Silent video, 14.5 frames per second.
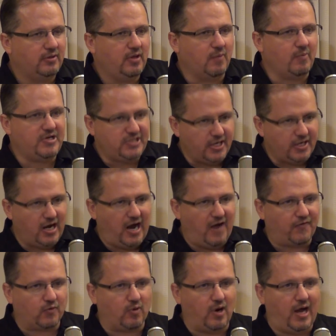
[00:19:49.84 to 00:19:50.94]
And we did
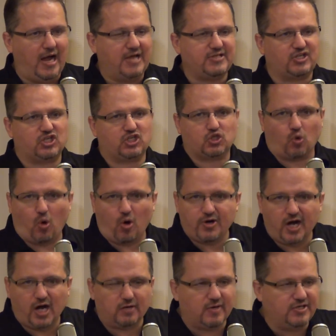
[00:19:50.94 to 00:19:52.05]
authorize
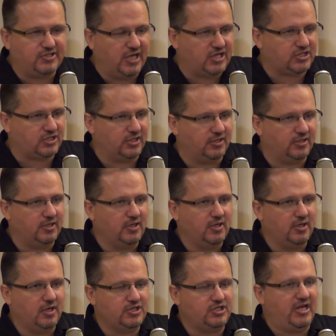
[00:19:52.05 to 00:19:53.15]
extraordinary rendition
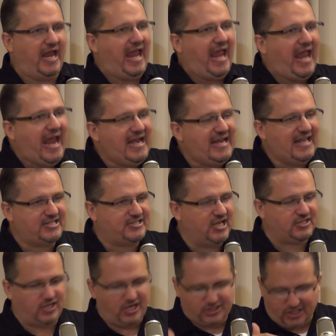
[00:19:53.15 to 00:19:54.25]
to any, it
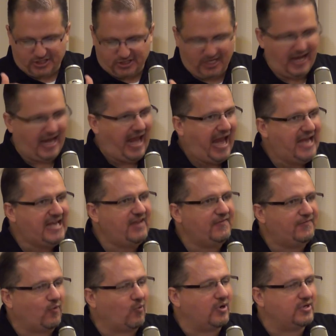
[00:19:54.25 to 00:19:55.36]
says to any
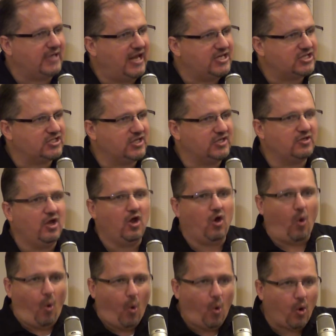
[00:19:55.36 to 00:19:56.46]
foreign nation
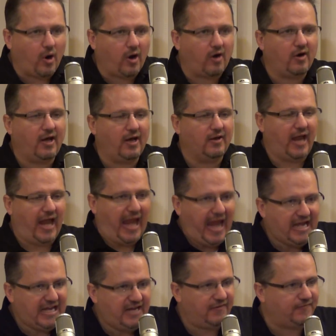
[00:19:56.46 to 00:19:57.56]
or
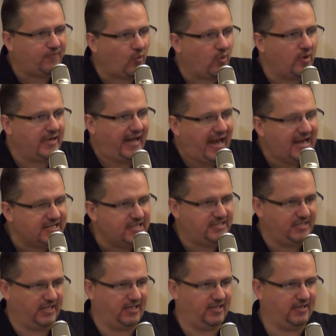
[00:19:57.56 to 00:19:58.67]
any foreign
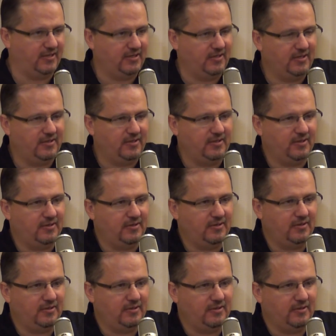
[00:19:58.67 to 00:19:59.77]
entity.
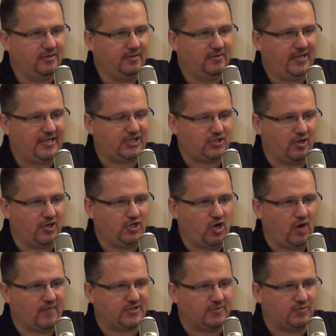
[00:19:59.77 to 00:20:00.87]
They could turn you
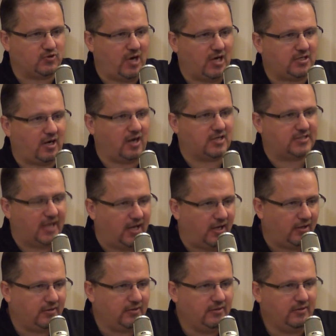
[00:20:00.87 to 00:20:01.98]
over to some drug
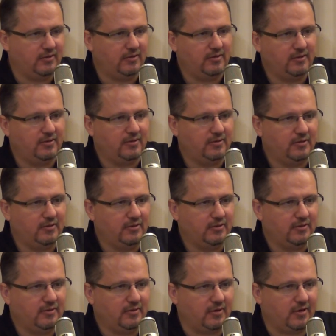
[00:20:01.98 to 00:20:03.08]
cartel,
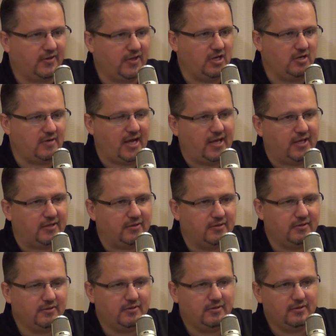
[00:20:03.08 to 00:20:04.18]
or UN,
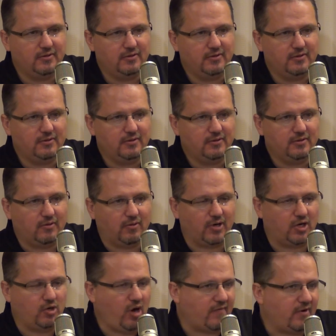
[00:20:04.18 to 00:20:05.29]
or
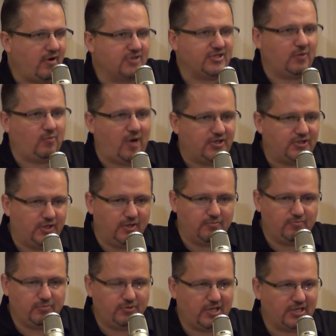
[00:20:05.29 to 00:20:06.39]
to whoever else they want to.
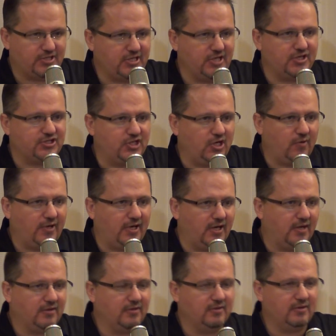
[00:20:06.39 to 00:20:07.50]
Like I said, to Syria.